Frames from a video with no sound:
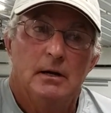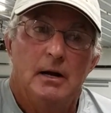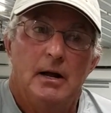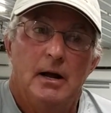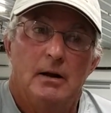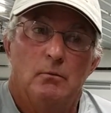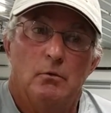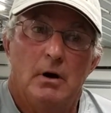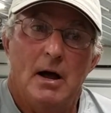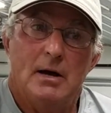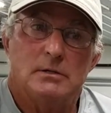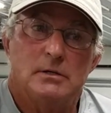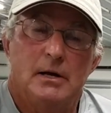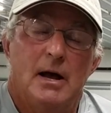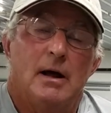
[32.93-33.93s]
and we
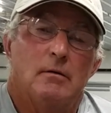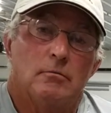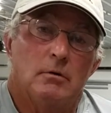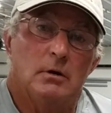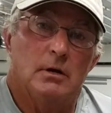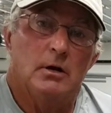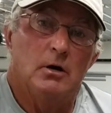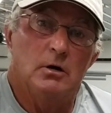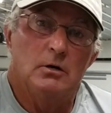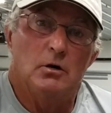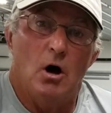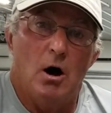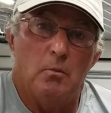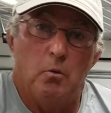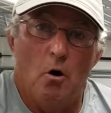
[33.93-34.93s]
actually had a really good
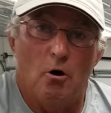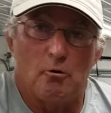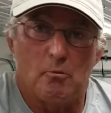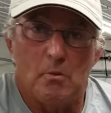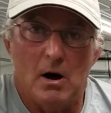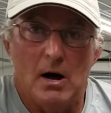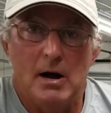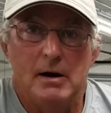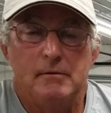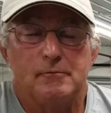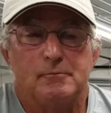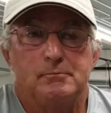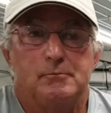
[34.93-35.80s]
topwater bite